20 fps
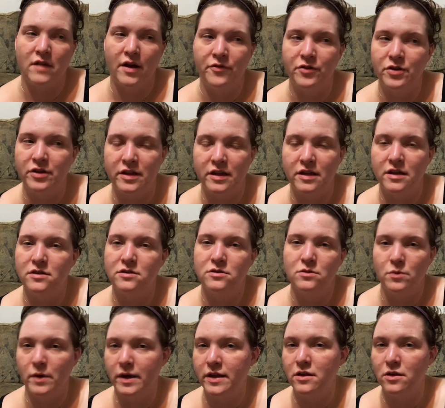everything
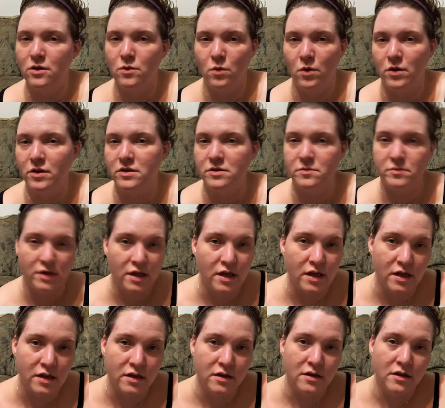is the way that you want it to
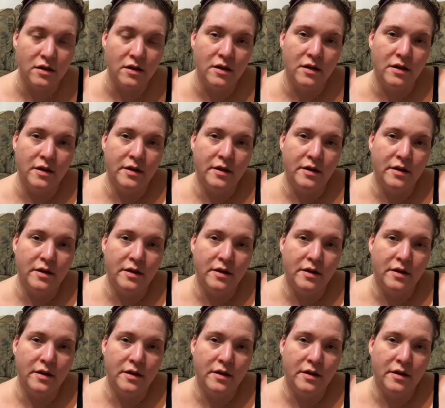be.